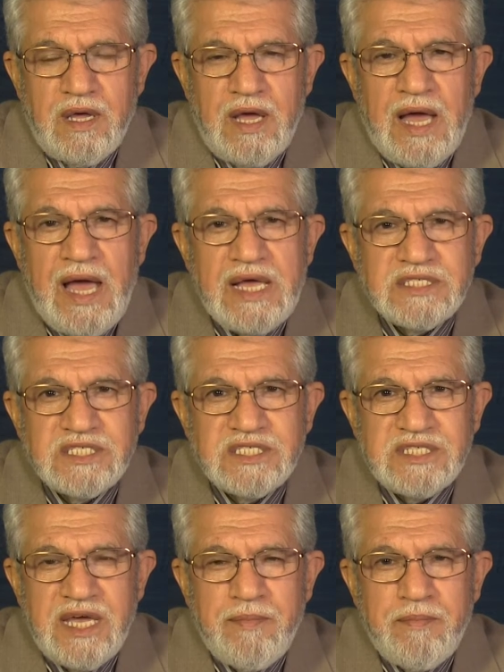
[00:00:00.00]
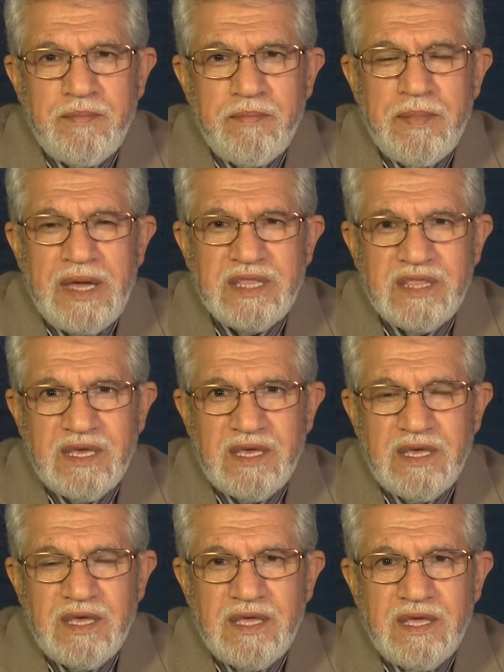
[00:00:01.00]
has some
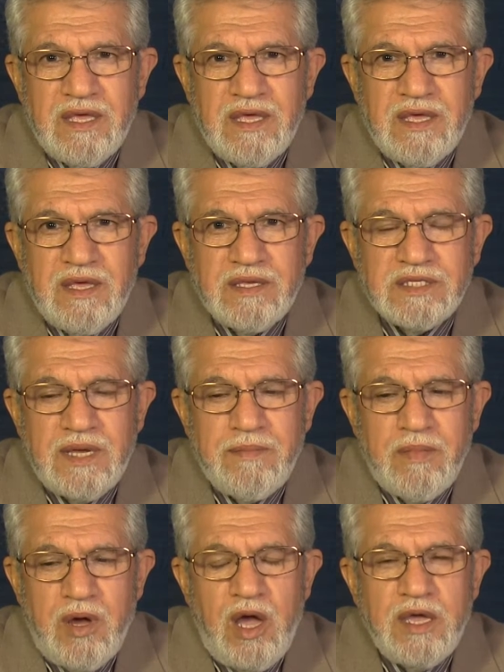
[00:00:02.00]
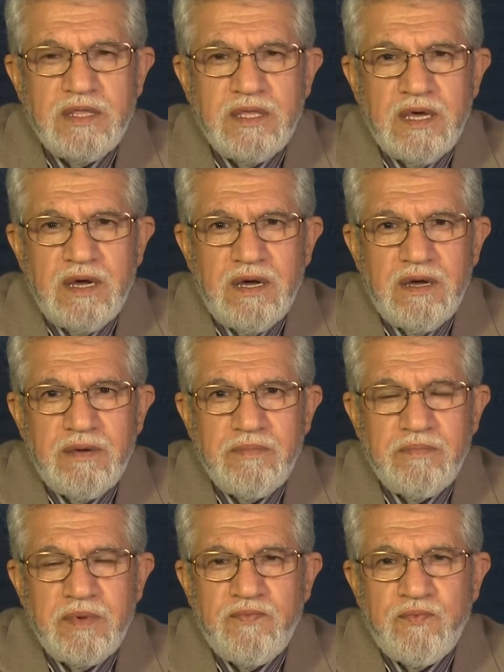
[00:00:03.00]
mythic, some idea
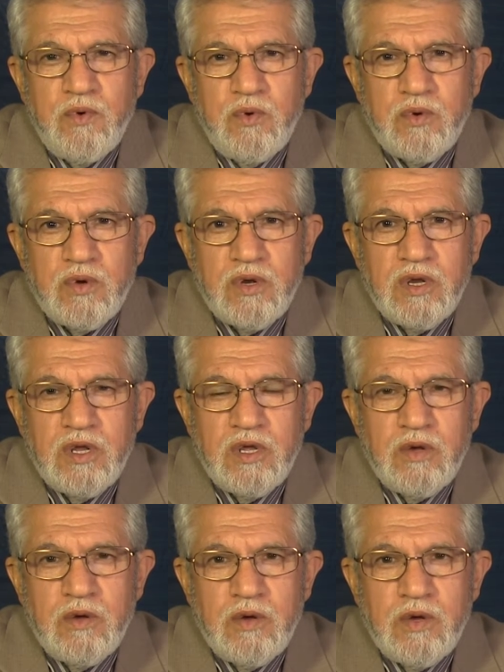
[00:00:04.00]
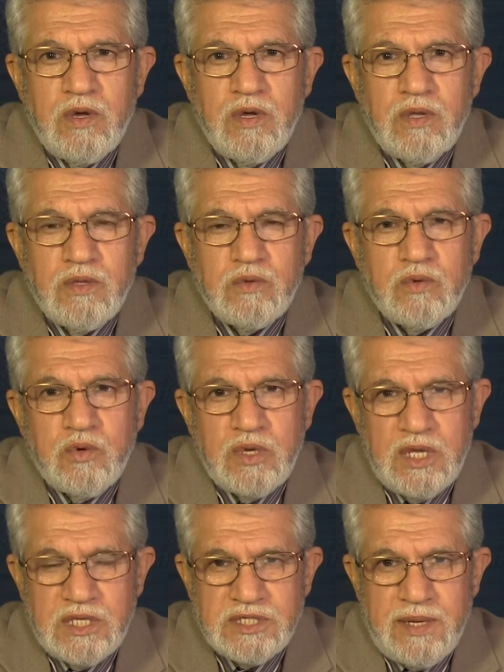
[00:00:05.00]
before to
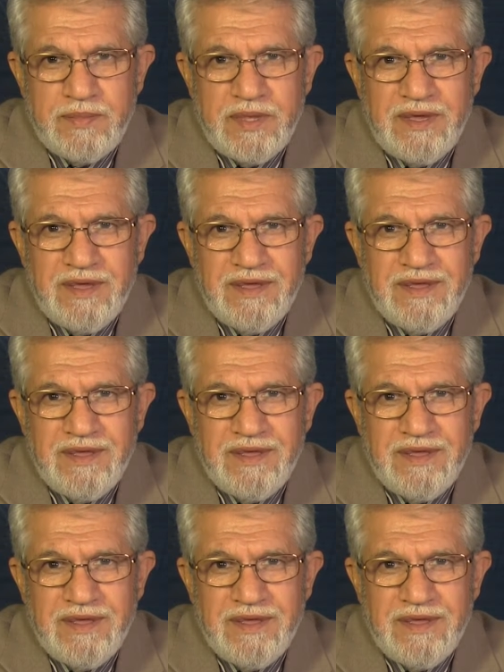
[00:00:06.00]
create something.